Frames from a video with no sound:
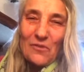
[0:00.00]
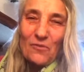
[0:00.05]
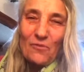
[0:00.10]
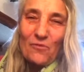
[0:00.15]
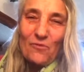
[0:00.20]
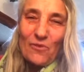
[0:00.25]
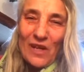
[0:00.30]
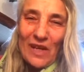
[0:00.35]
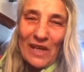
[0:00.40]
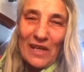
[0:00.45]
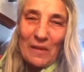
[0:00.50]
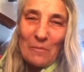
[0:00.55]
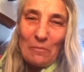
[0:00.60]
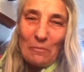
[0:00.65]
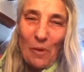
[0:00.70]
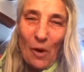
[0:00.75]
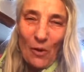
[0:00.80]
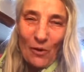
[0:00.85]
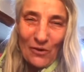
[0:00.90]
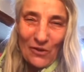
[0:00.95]
to really
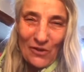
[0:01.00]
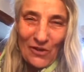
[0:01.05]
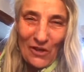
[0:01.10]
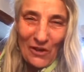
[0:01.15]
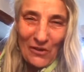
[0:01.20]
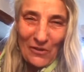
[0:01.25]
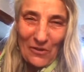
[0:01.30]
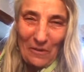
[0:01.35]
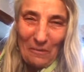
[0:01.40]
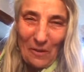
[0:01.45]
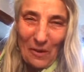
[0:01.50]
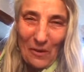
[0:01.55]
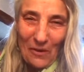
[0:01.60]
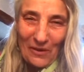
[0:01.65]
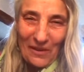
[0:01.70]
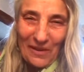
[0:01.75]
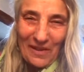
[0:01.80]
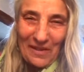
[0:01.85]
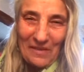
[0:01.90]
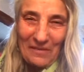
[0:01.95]
ponder
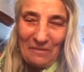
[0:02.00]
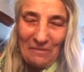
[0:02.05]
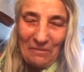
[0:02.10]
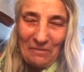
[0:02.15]
upon.